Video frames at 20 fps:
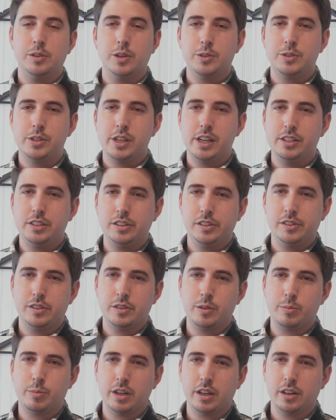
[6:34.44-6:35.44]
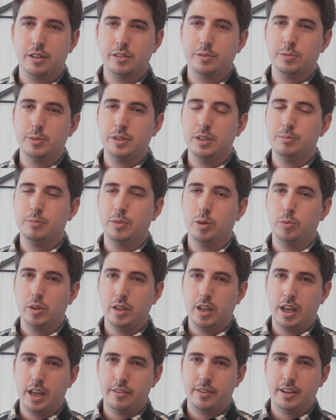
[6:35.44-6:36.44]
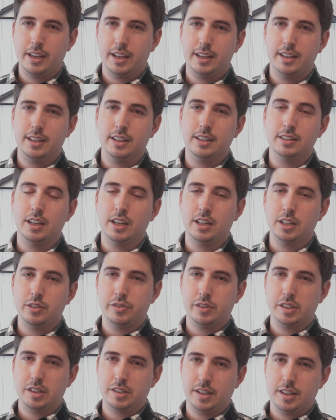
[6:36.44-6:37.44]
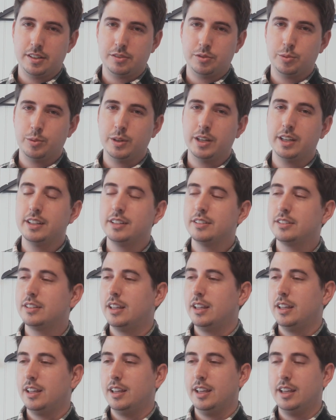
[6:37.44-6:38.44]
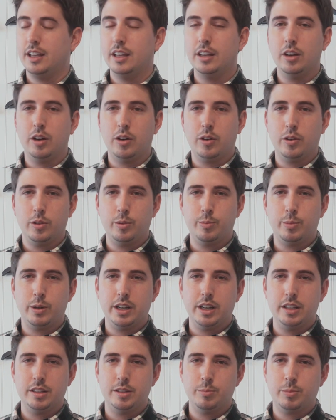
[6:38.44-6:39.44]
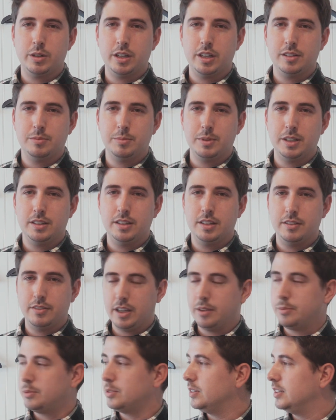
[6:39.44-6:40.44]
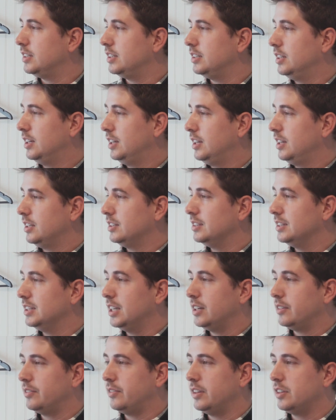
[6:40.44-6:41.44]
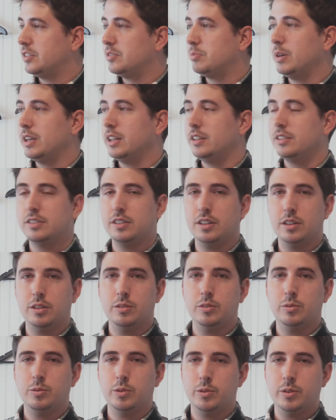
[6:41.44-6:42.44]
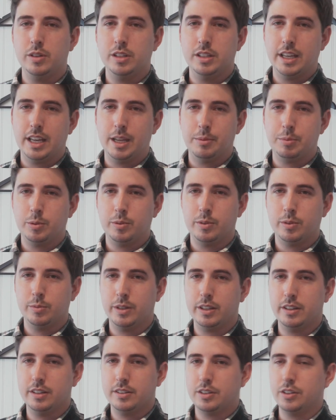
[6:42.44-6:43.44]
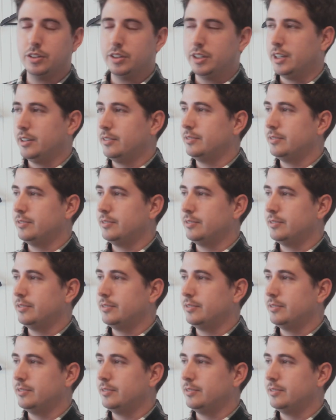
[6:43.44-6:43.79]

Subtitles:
no changes in the bridal suite, but we have had a lot of successful weddings, and all the brides and bridesmaids have absolutely loved this space, so we're really happy with the way this turned out.